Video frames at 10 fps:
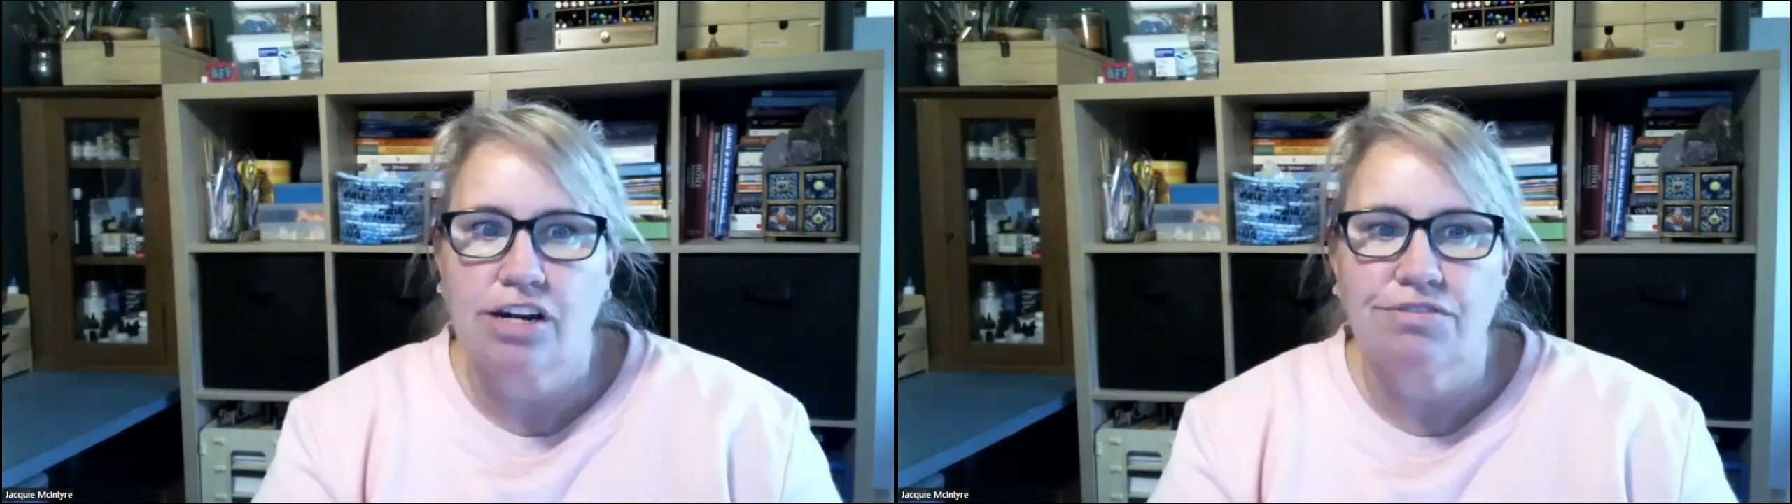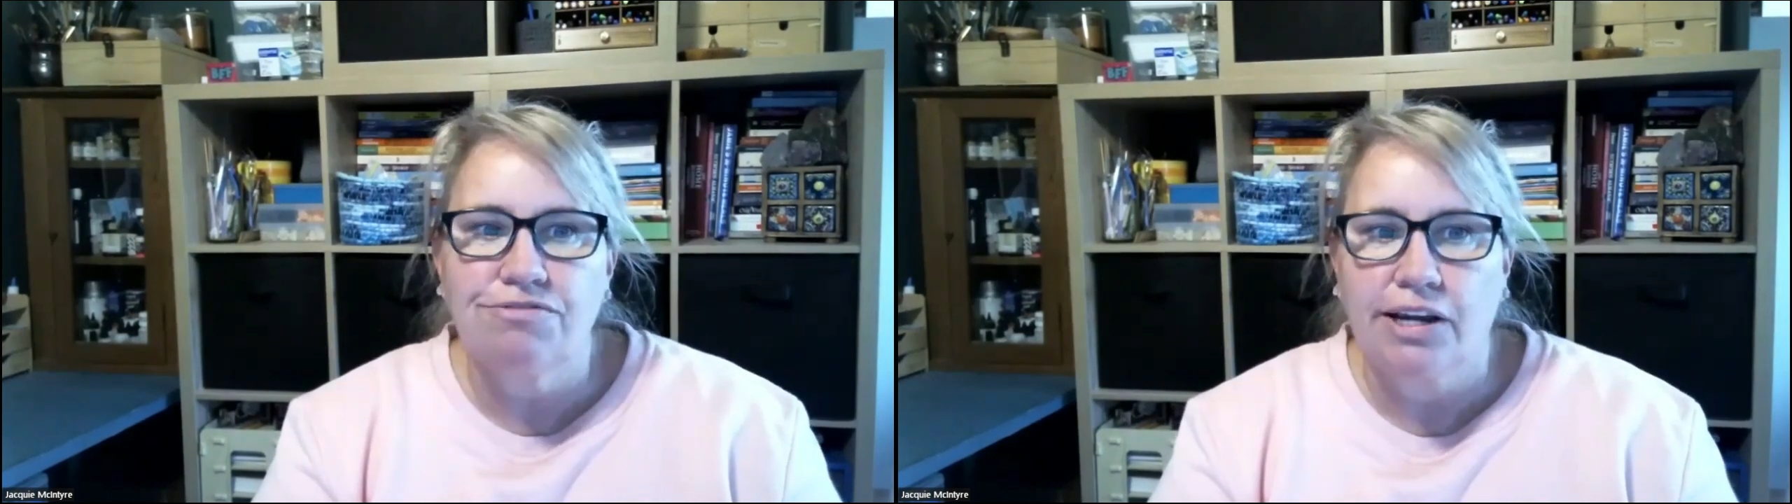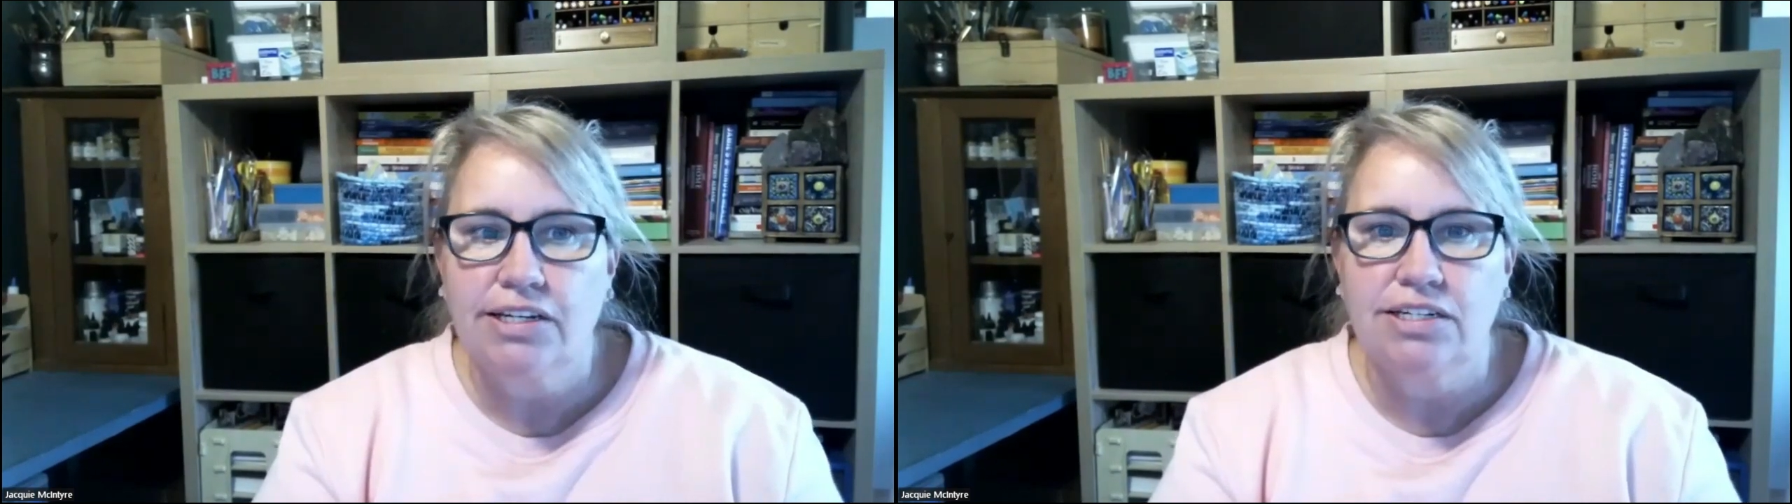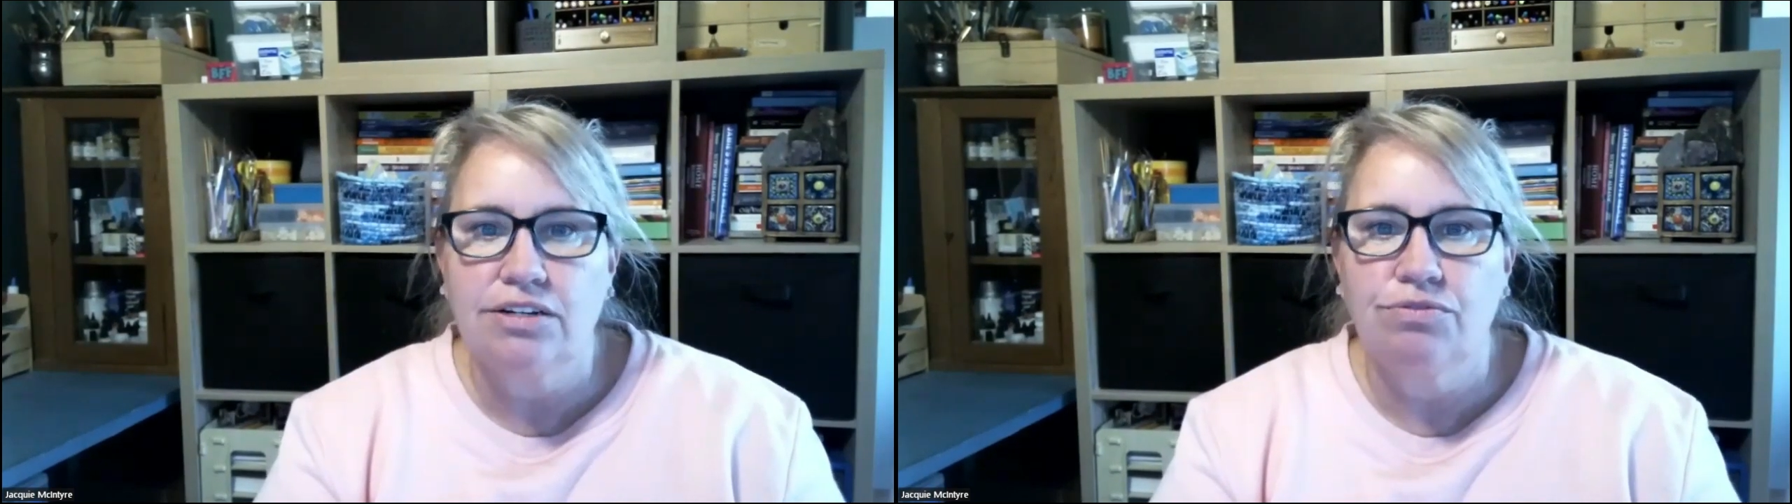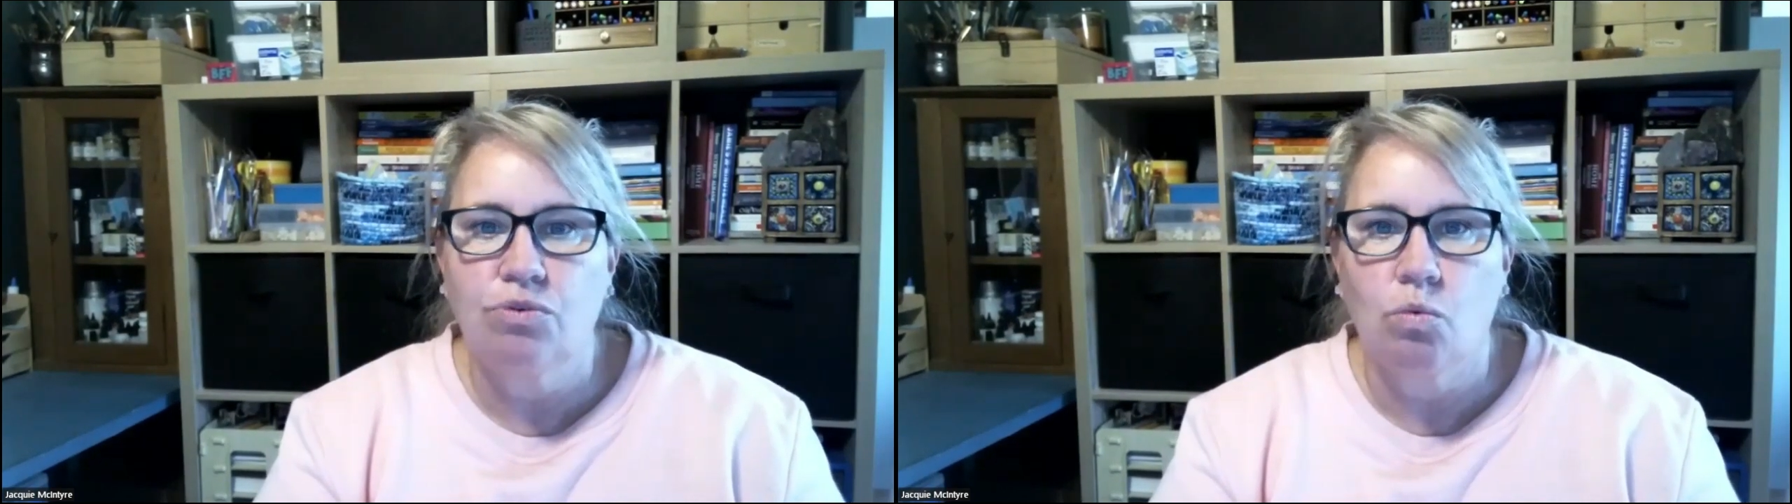an
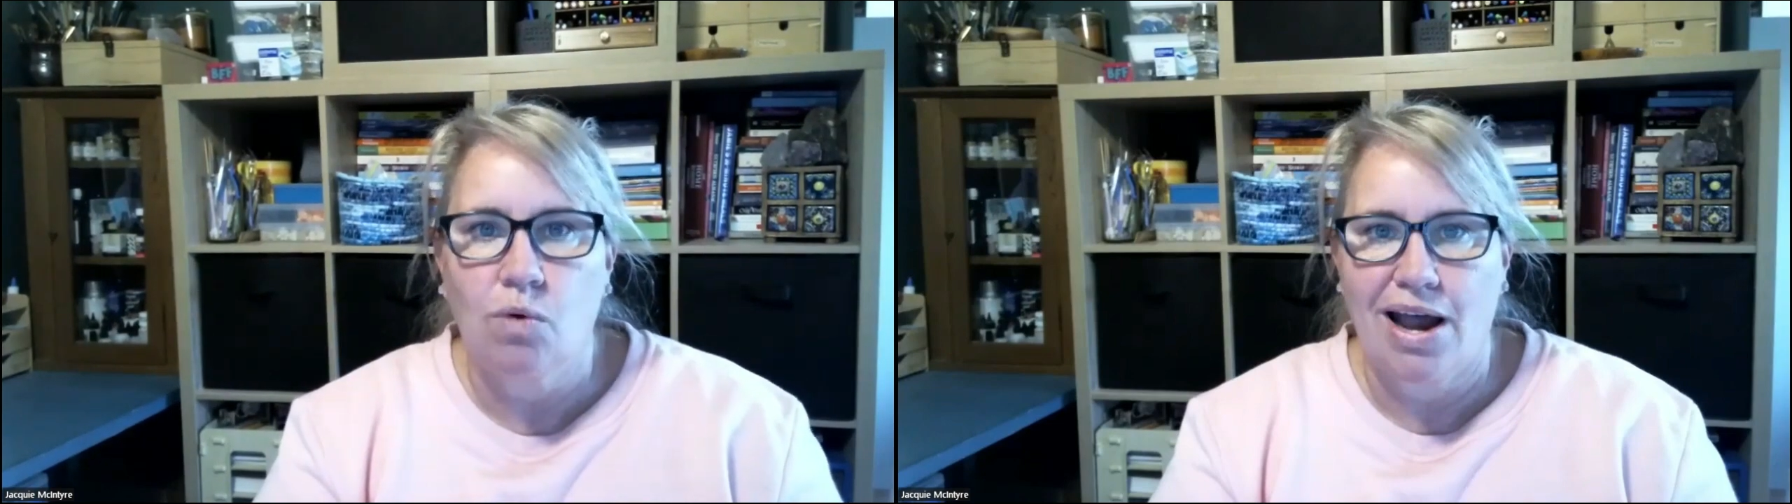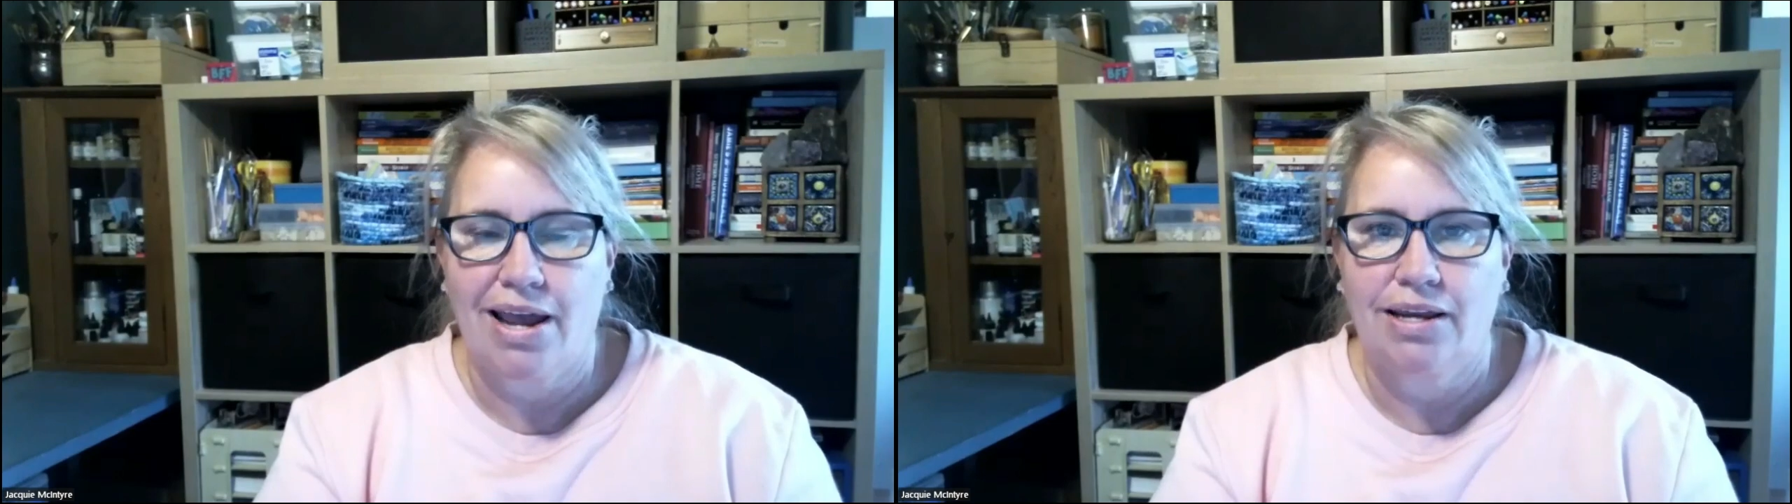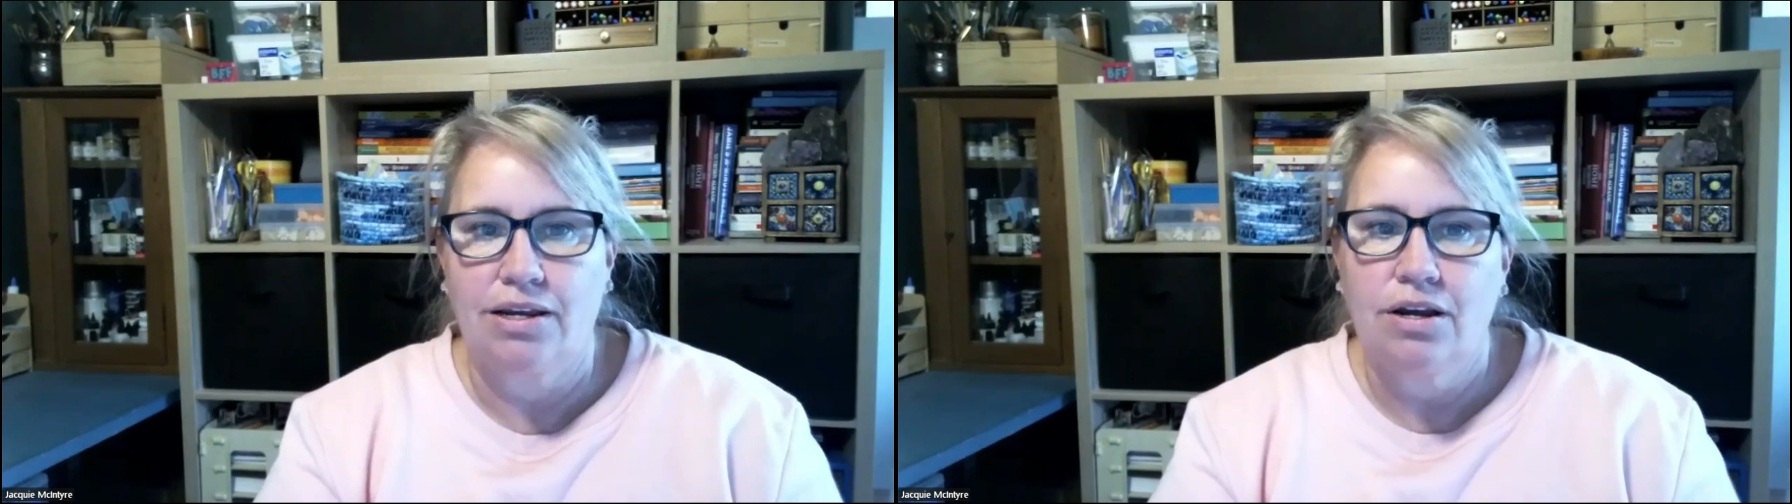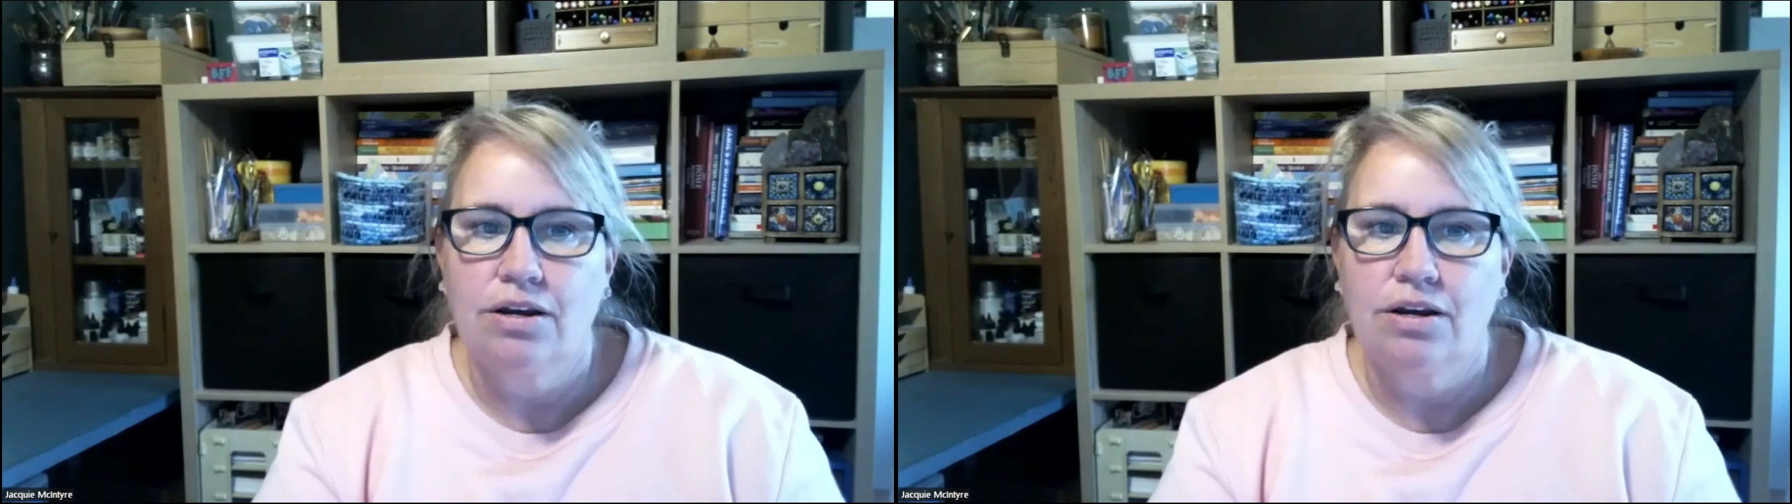effective way